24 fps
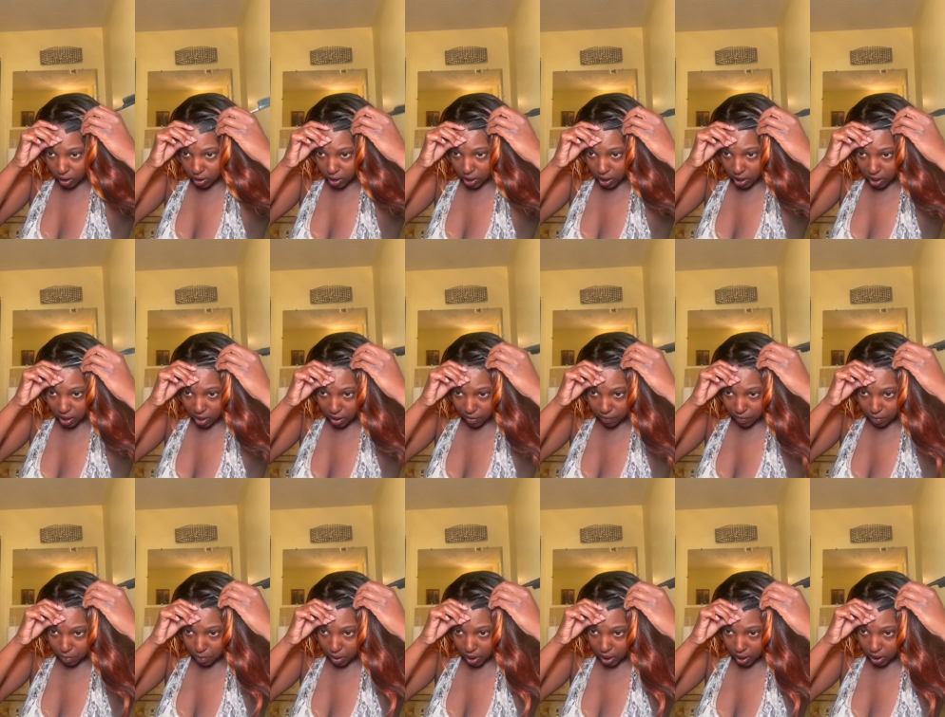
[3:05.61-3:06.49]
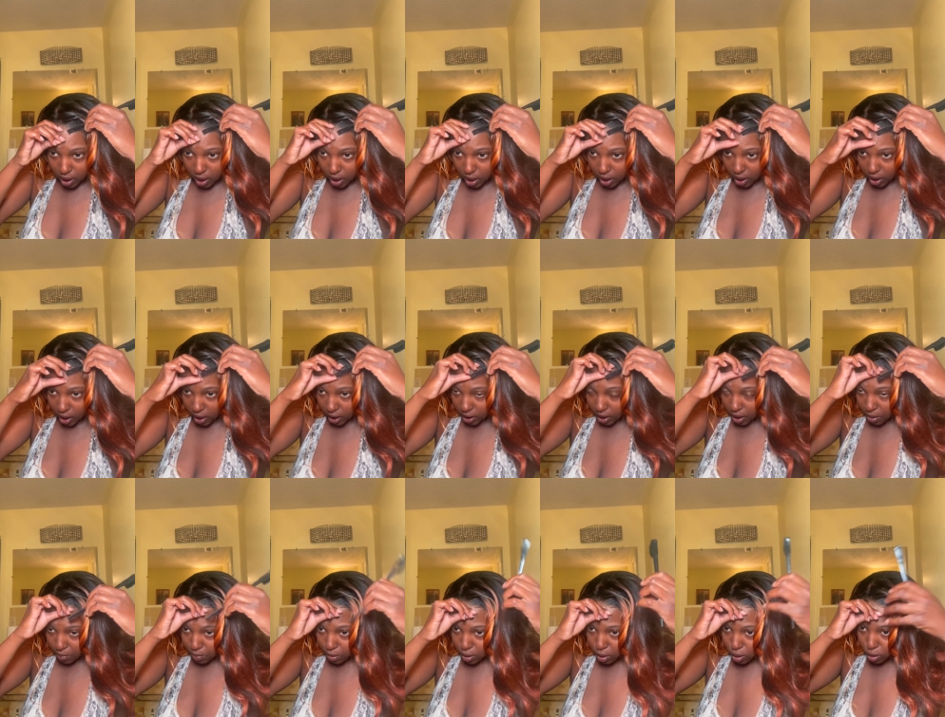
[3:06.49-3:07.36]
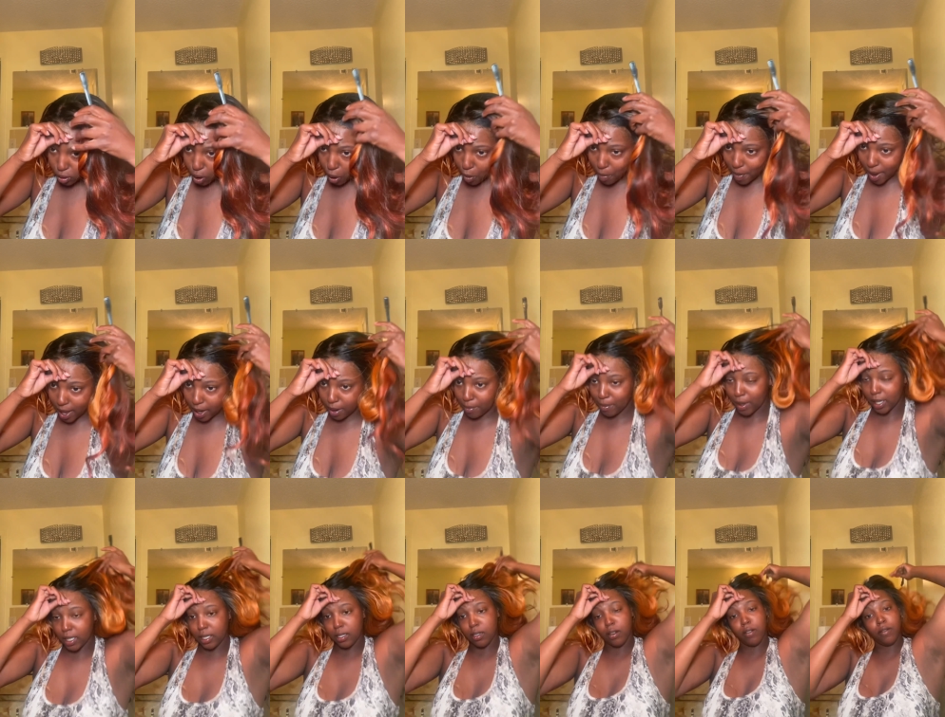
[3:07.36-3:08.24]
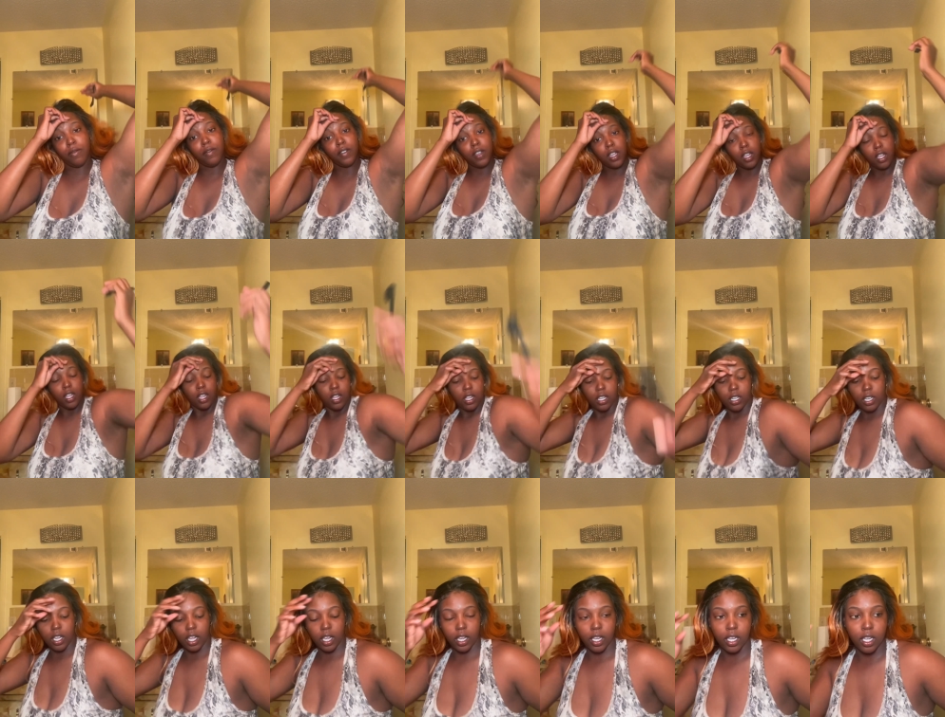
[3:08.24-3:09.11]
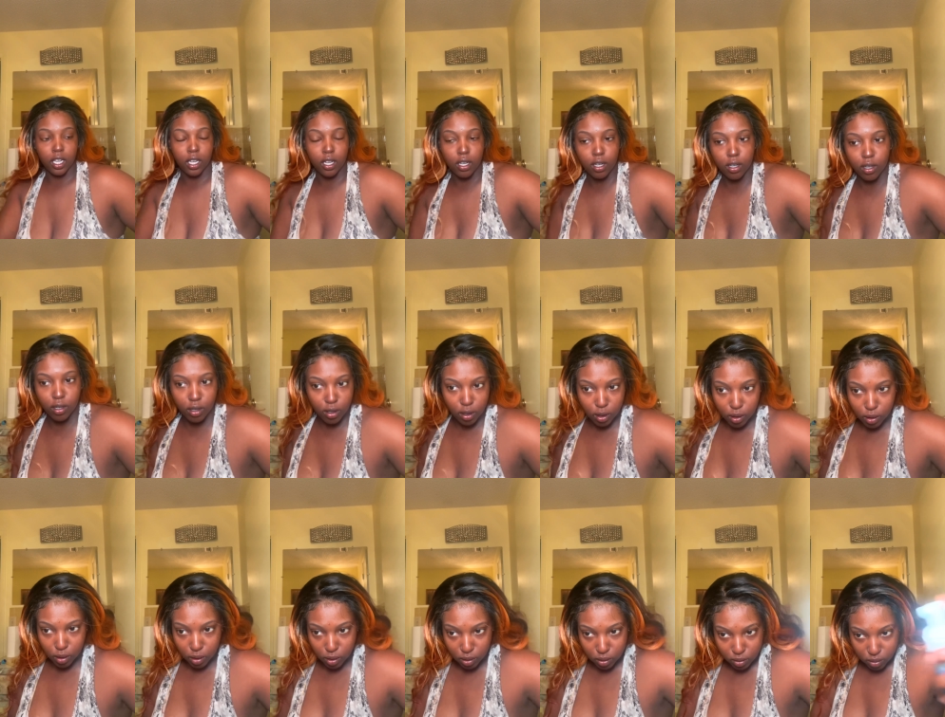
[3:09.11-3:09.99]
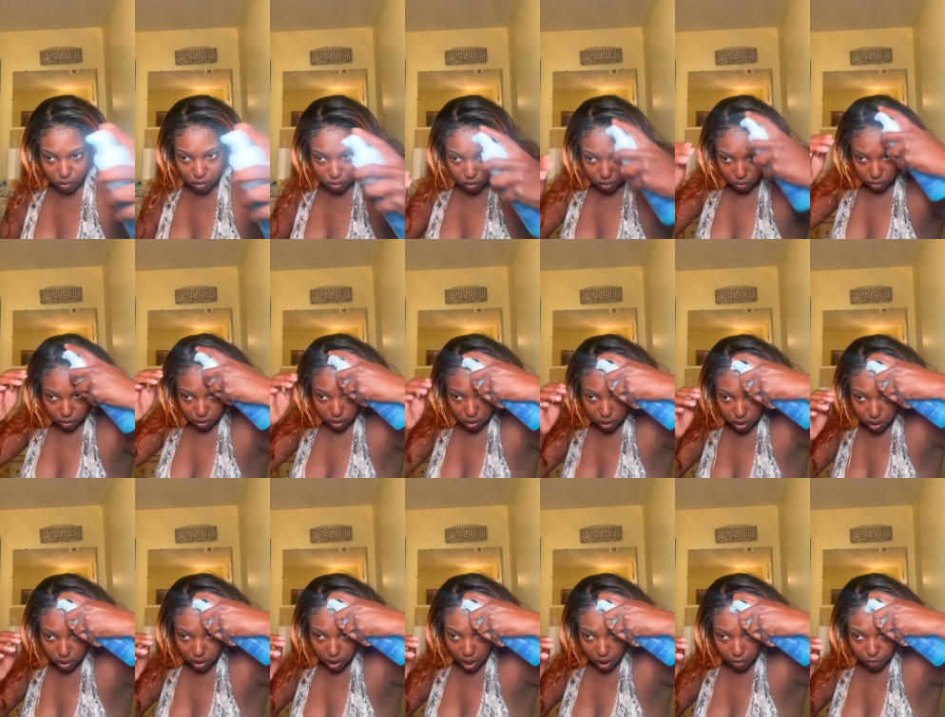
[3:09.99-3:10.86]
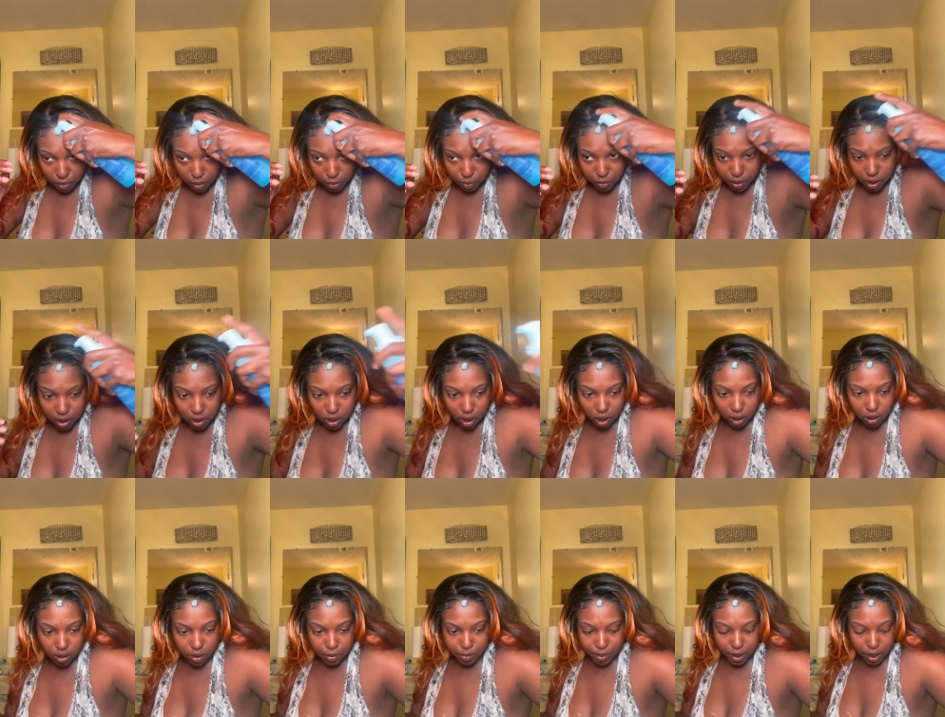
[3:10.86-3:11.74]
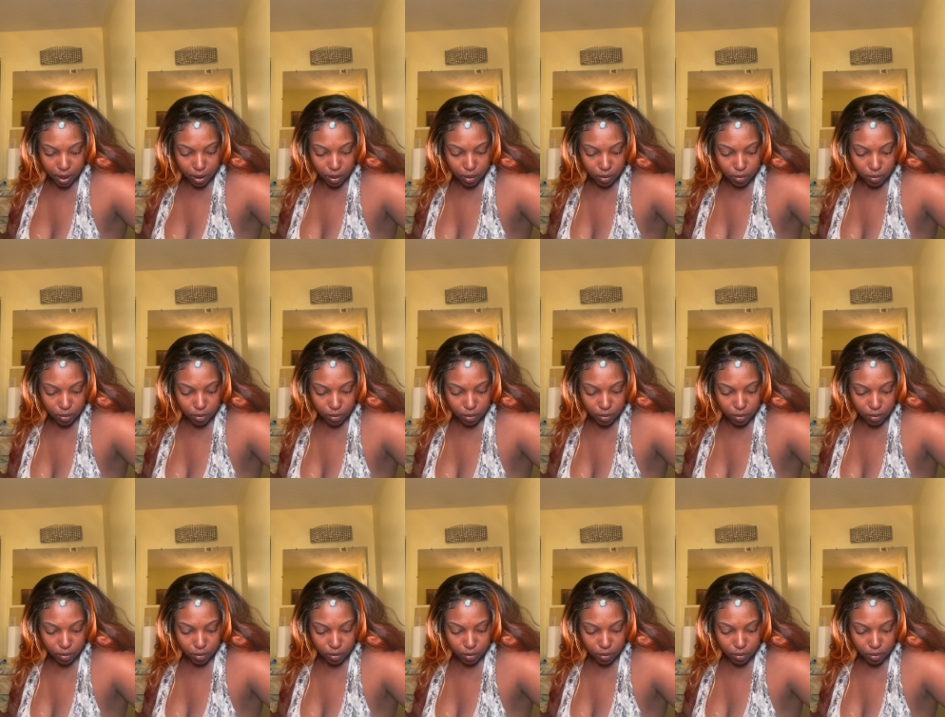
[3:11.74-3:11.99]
I didn't even mean to cut it like that. I'm so mad at myself. Like, girl, this is not what we talked about.